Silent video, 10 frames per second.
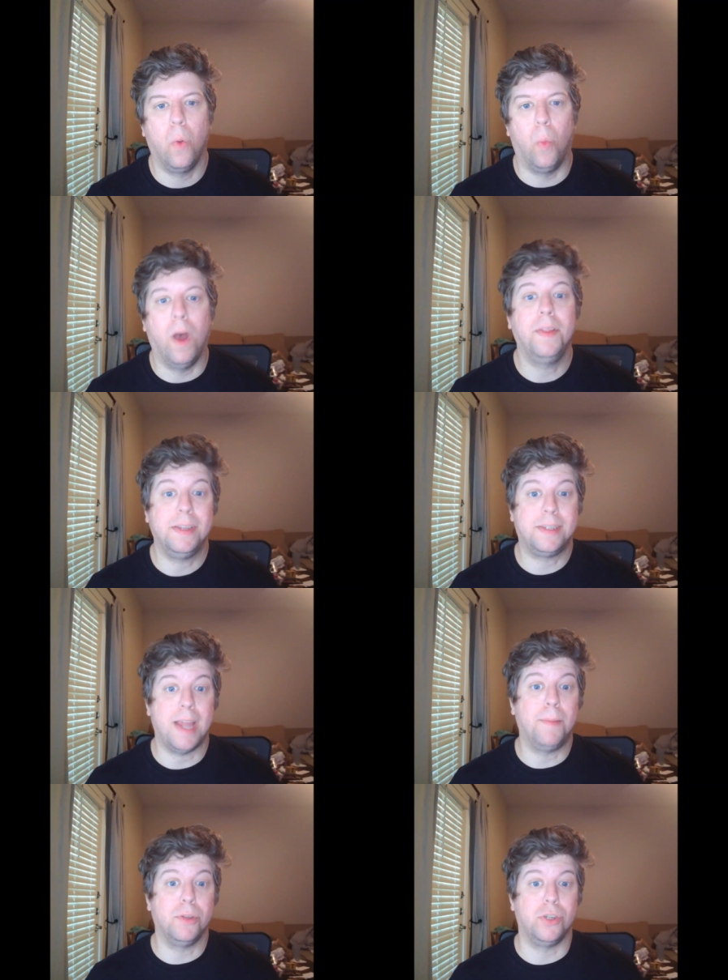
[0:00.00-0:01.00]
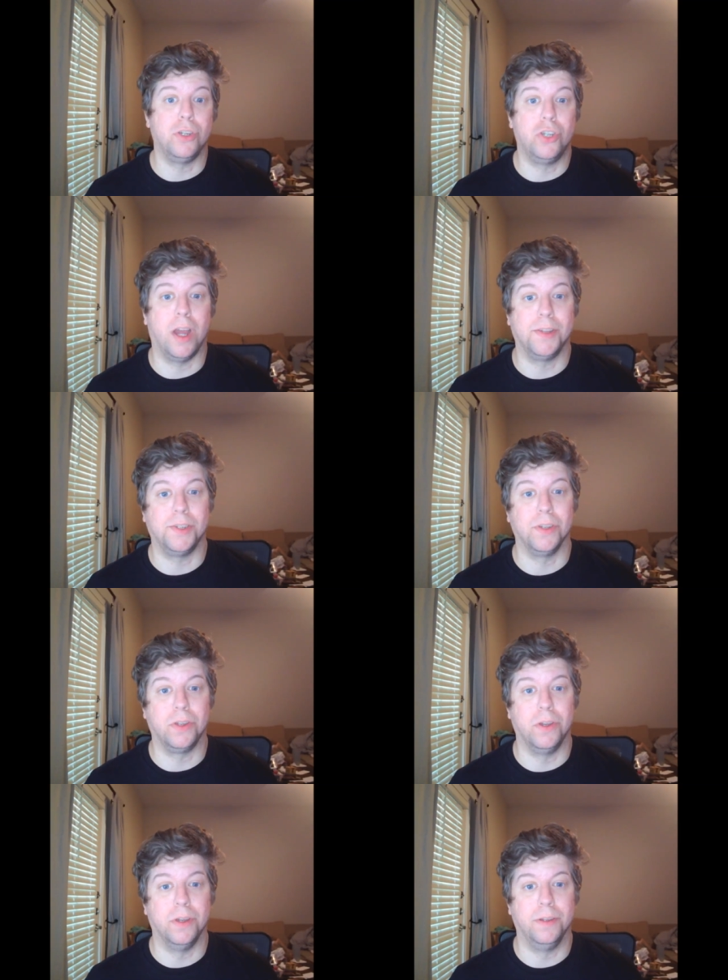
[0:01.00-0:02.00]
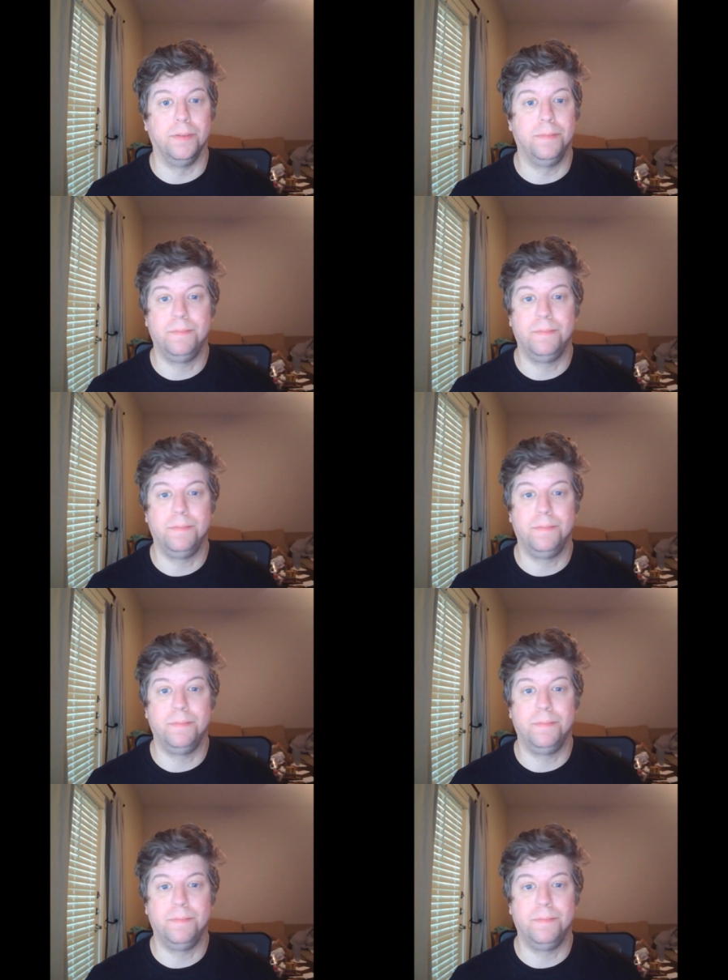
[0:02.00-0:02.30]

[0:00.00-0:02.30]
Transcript: While the establishing shots look good,